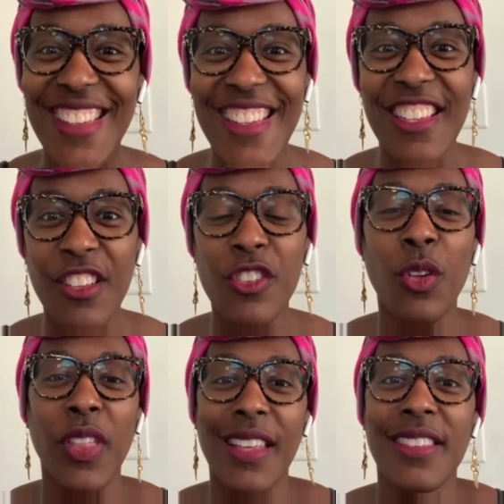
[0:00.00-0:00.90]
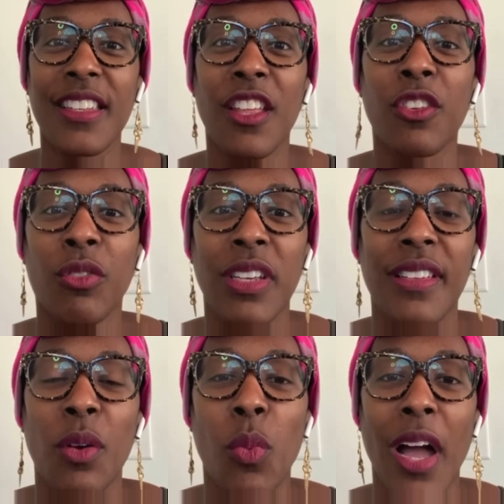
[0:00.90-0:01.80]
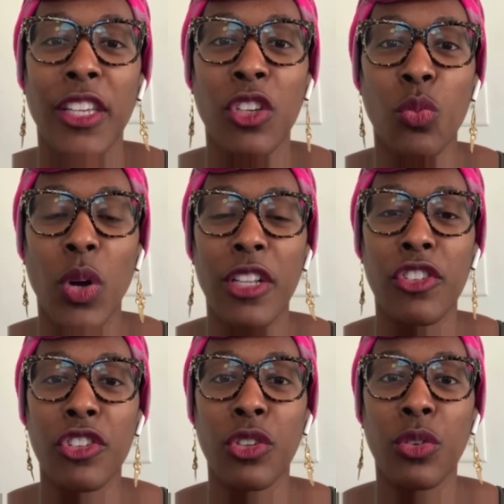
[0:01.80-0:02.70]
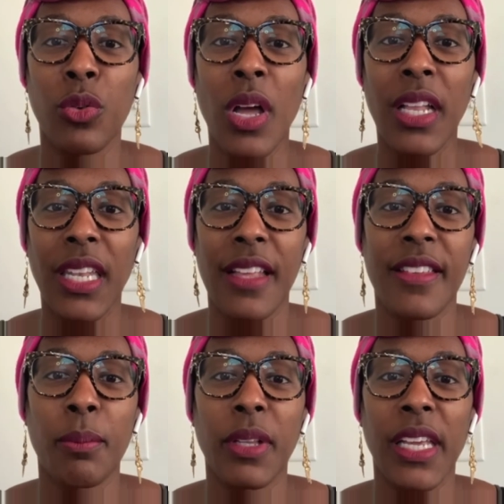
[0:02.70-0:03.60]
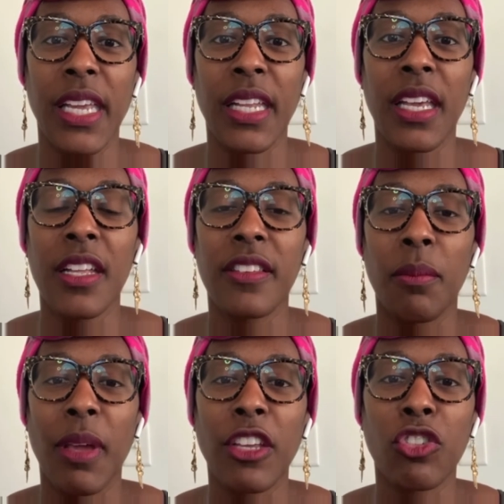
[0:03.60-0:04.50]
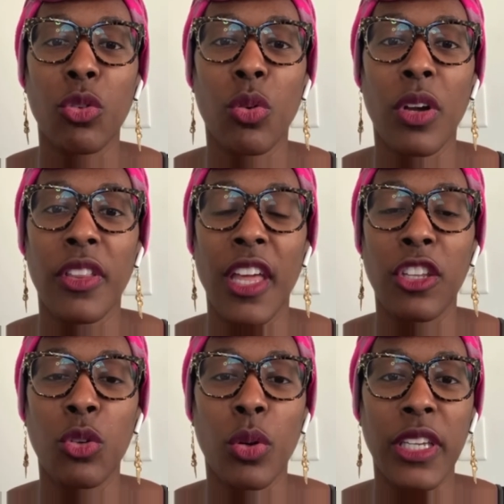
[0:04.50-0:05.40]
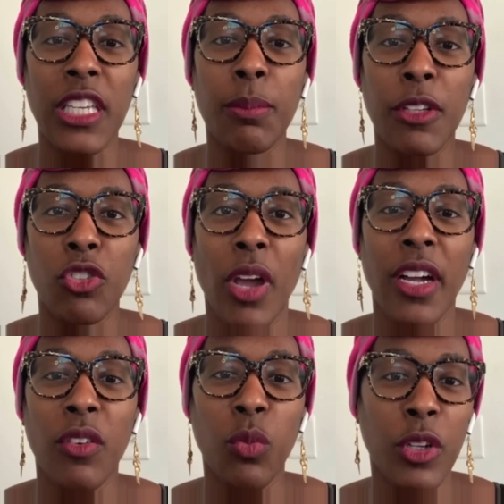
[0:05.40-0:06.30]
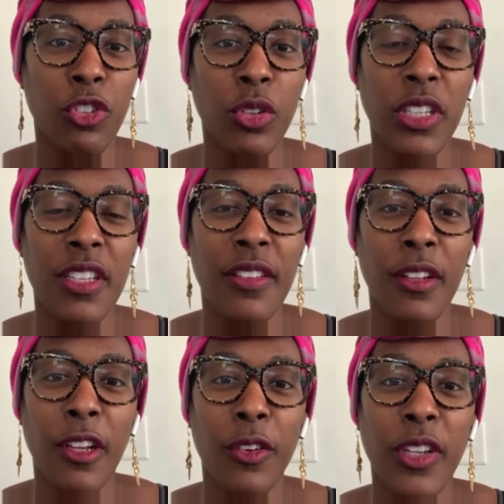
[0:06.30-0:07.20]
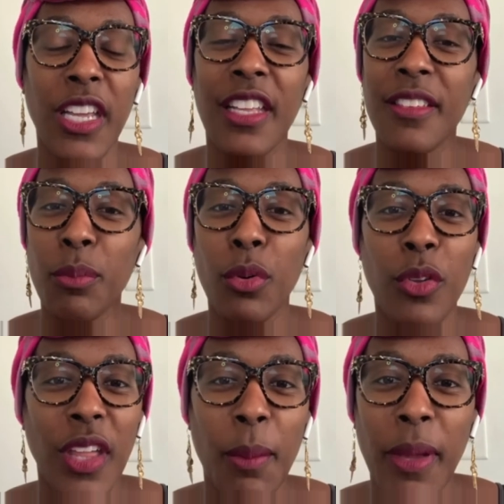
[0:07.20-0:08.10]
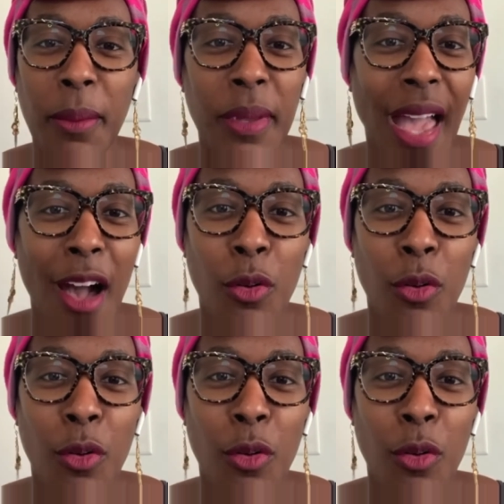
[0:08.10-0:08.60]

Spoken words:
So that's another reason why you want to lesson plan, to make sure that you are keeping track of what your kids are learning and to pull that baby out